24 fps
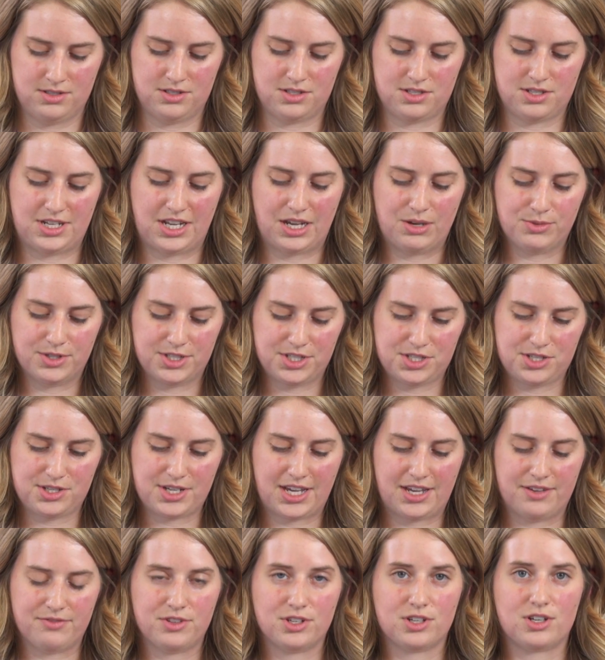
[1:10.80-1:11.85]
So now once you
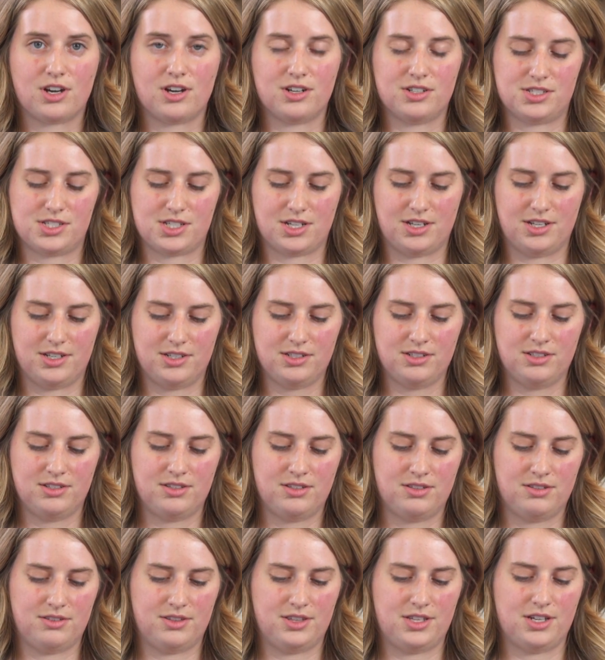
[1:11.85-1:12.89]
have the guards on,
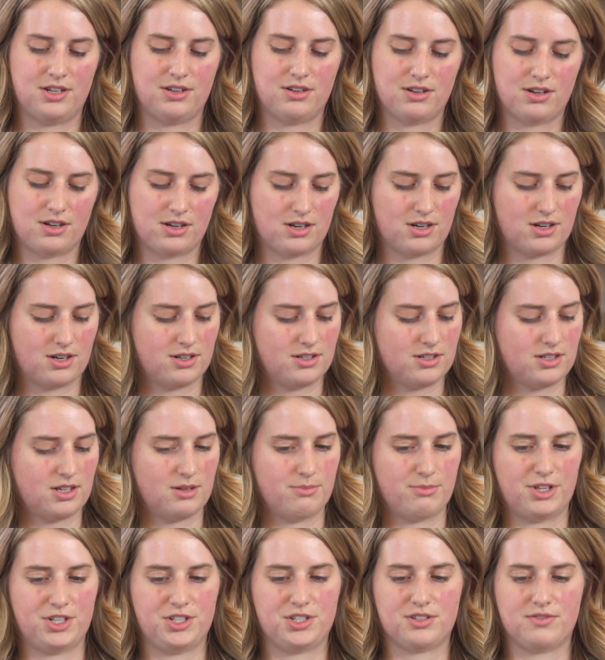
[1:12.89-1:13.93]
there are
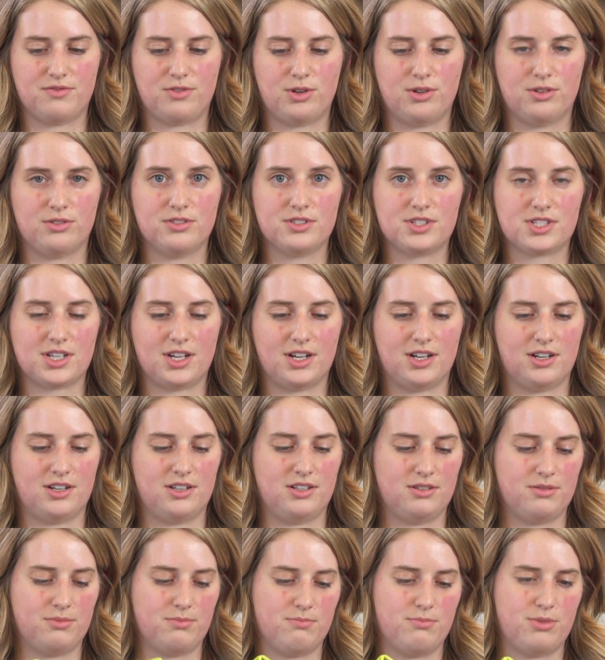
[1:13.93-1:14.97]
a bunch of holes
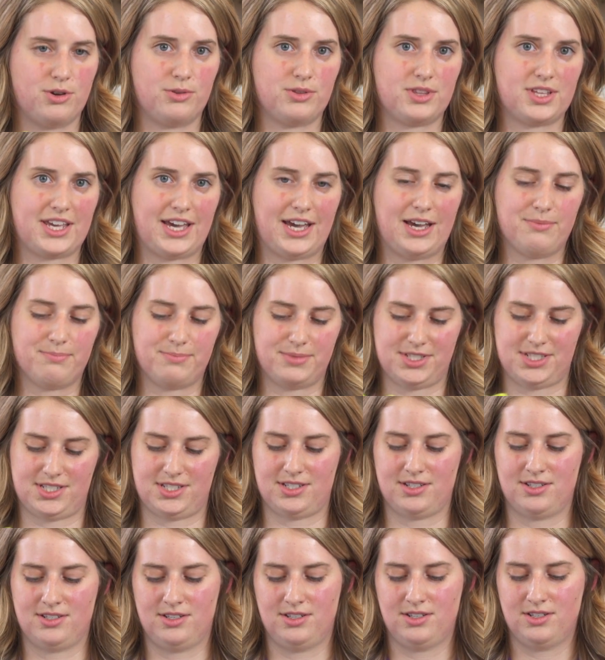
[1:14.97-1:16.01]
on both
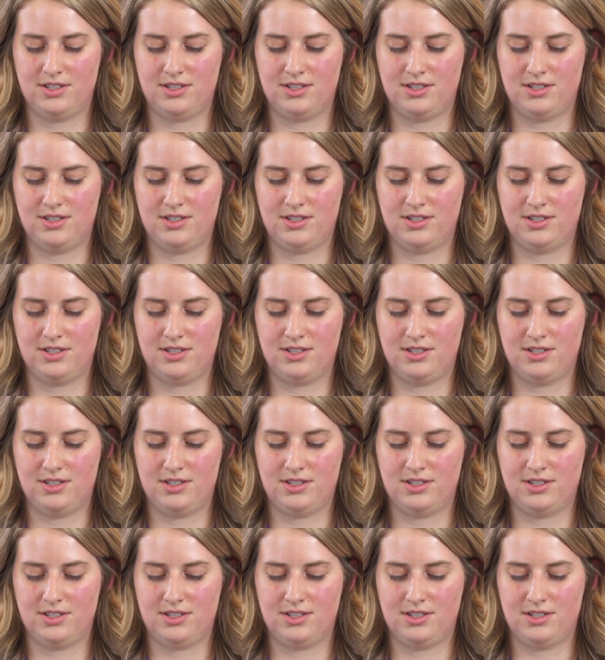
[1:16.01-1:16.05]
caps.